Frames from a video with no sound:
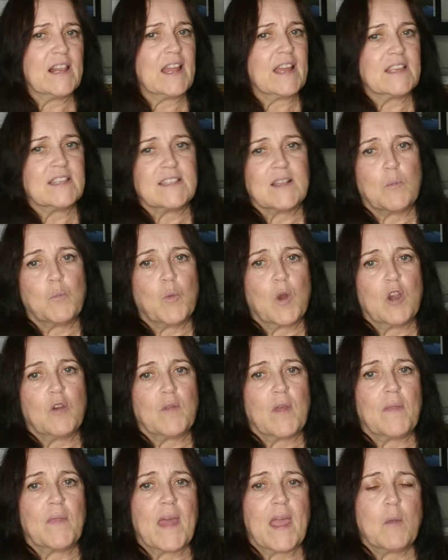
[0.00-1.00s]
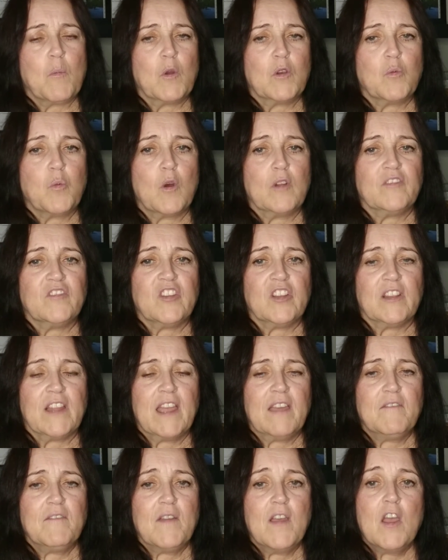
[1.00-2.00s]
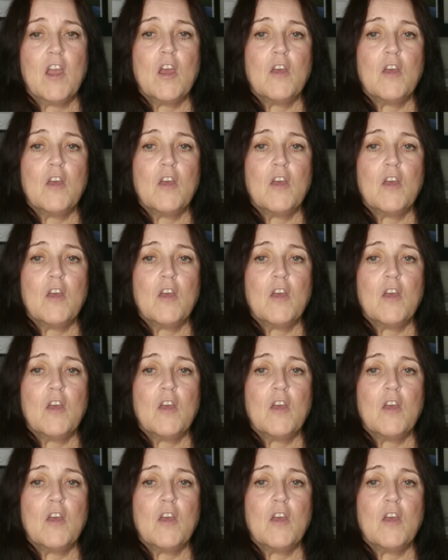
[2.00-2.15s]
like somewhere that they would want to live,